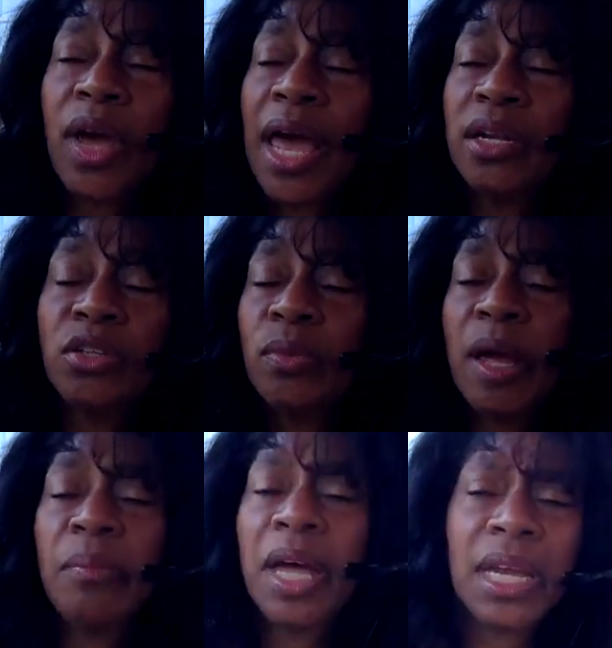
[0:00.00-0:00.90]
know how to do
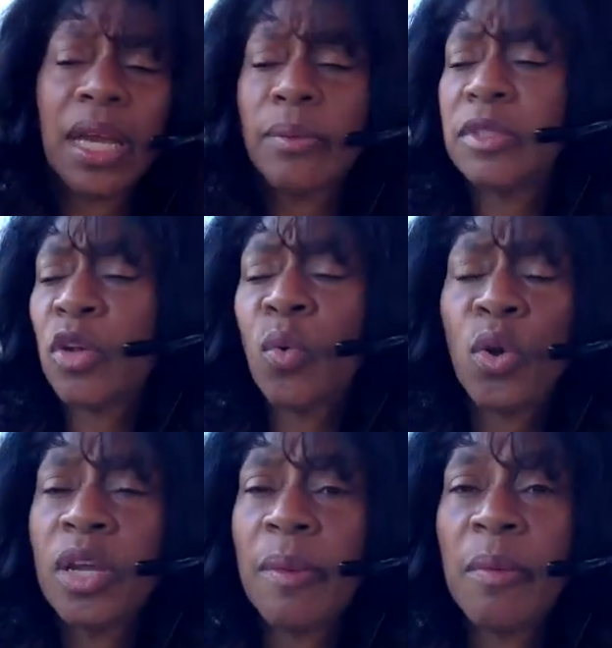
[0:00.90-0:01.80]
my money. I'm so
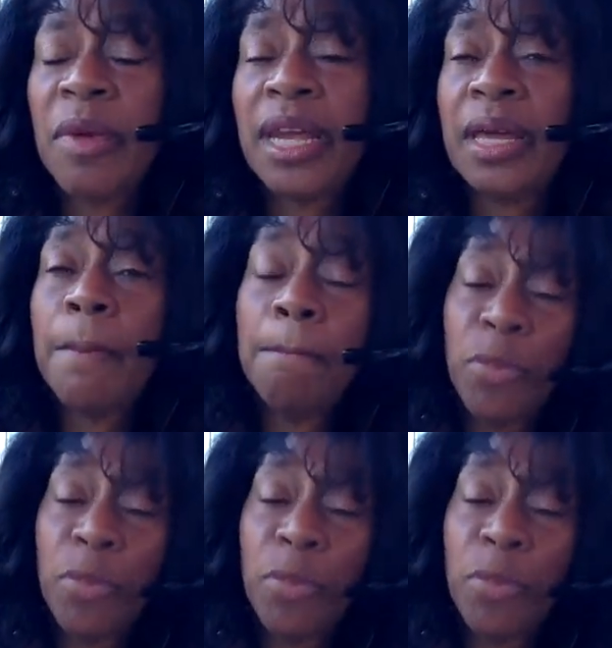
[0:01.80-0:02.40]
worried about money.